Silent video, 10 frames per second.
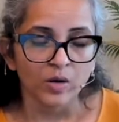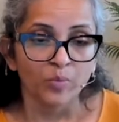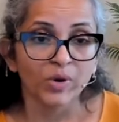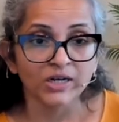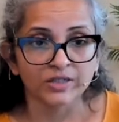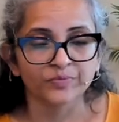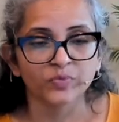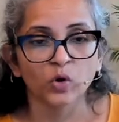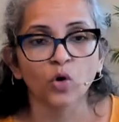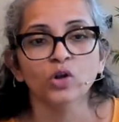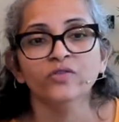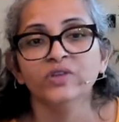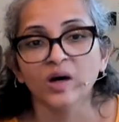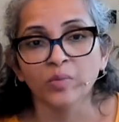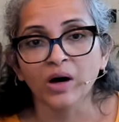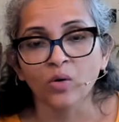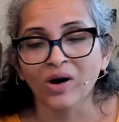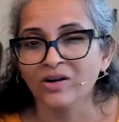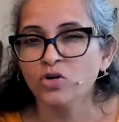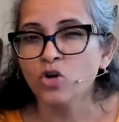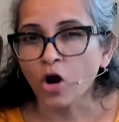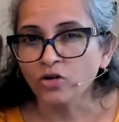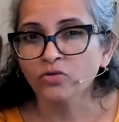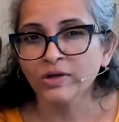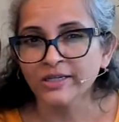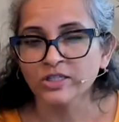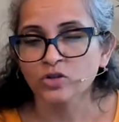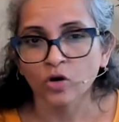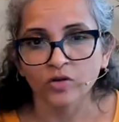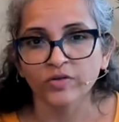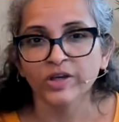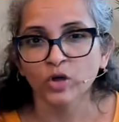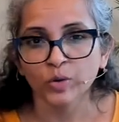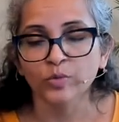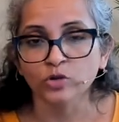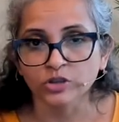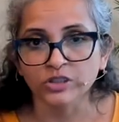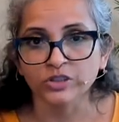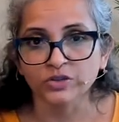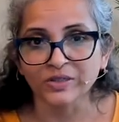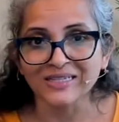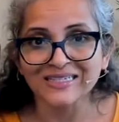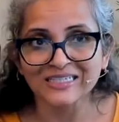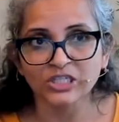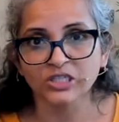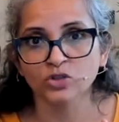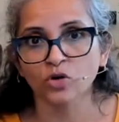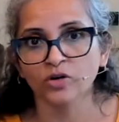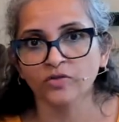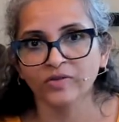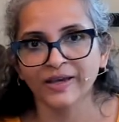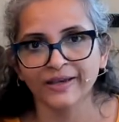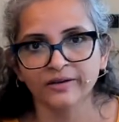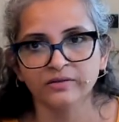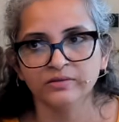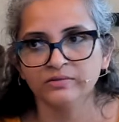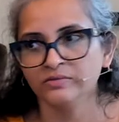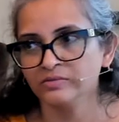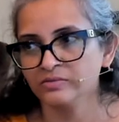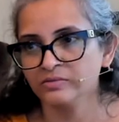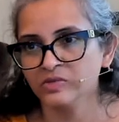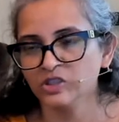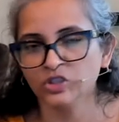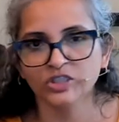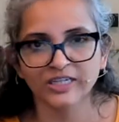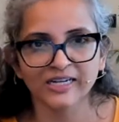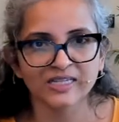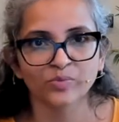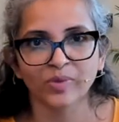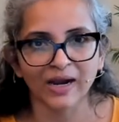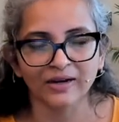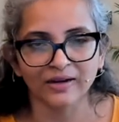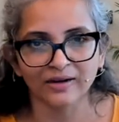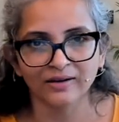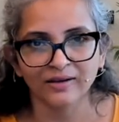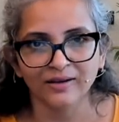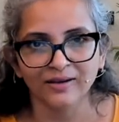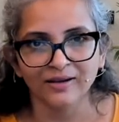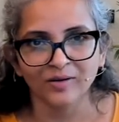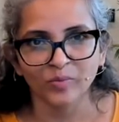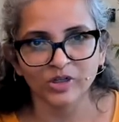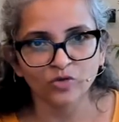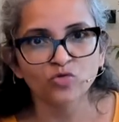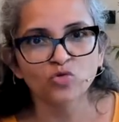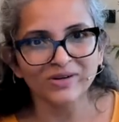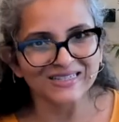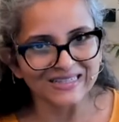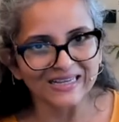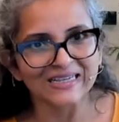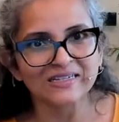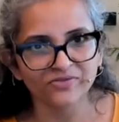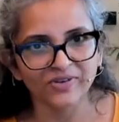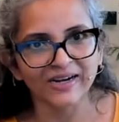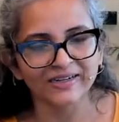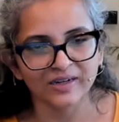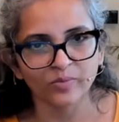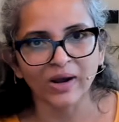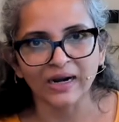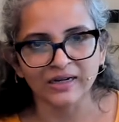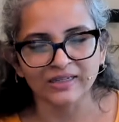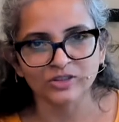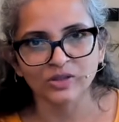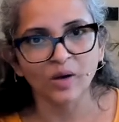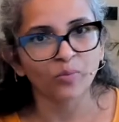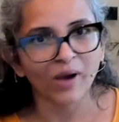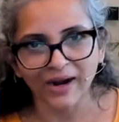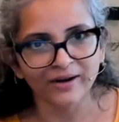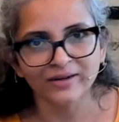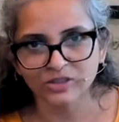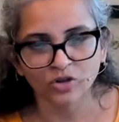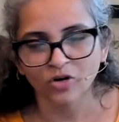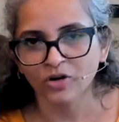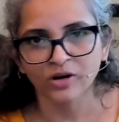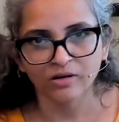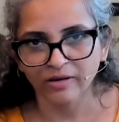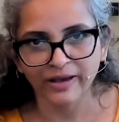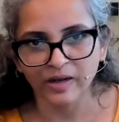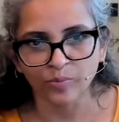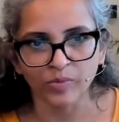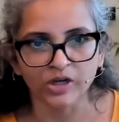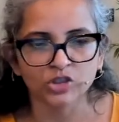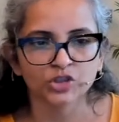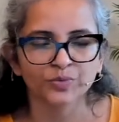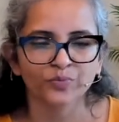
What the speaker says: But all of the above are not really solving your emotional stress. It's just sort of like using it as a band-aid. But the wound is like infected badly, so that band-aid is not going to help much.